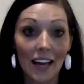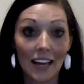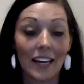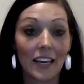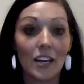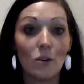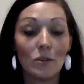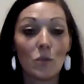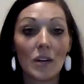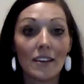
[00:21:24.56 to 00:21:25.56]
you know, it was
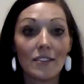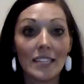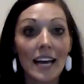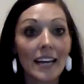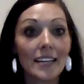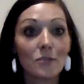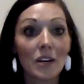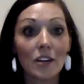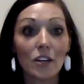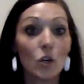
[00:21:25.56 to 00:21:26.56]
one of those days where
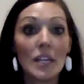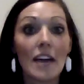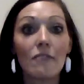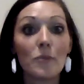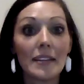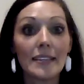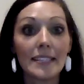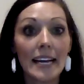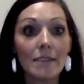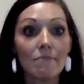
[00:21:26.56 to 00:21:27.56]
you'll never be the
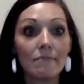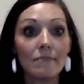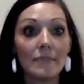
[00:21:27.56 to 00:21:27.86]
same.